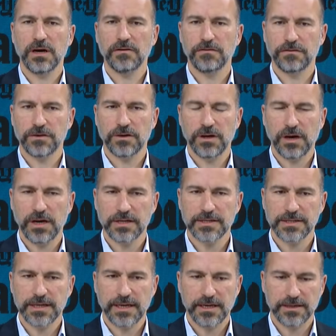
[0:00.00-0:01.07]
for
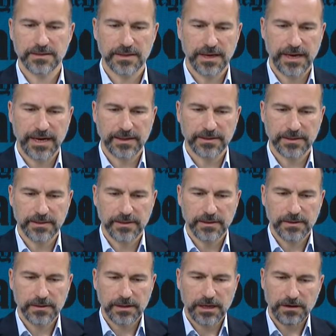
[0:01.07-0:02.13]
us is that
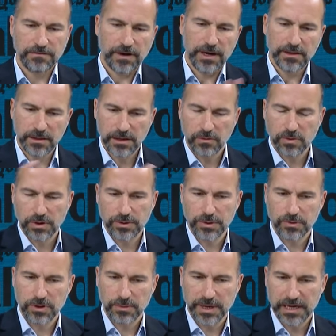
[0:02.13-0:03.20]
if I look at where we
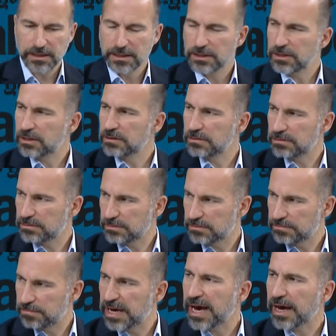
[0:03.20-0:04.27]
were about a year
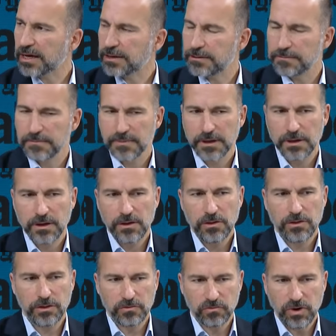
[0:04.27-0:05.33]
back,
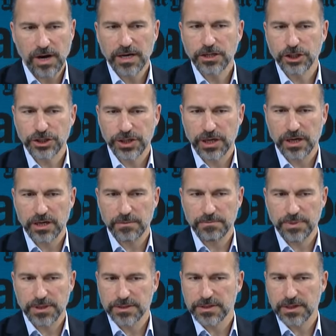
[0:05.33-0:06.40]
the rideshare
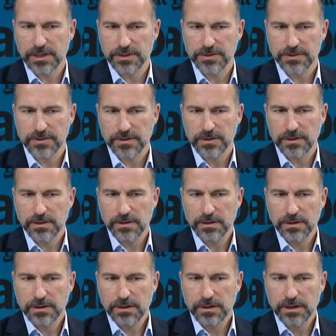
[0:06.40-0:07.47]
business
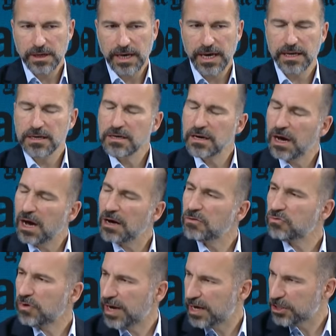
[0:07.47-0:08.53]
had not
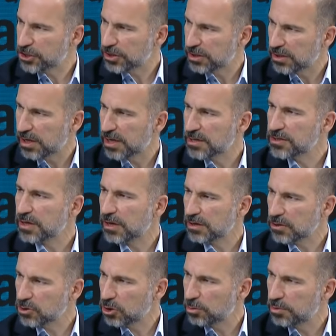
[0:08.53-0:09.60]
rationalized on a
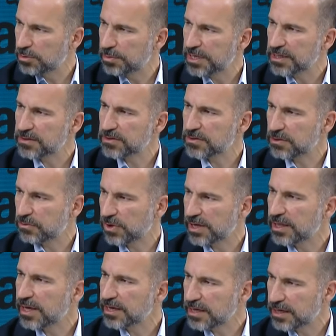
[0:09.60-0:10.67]
global basis the way
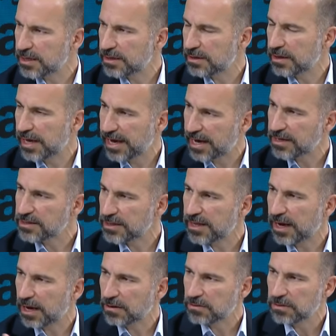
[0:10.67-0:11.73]
that it has now.